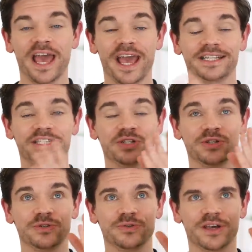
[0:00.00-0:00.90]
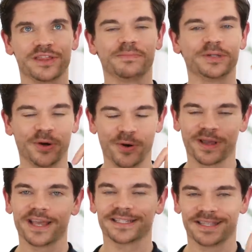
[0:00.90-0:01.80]
Head to the
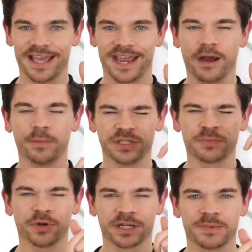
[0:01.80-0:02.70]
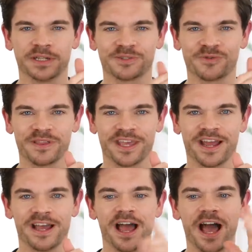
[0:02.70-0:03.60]
blog, it's there. I'll put your product pages right there.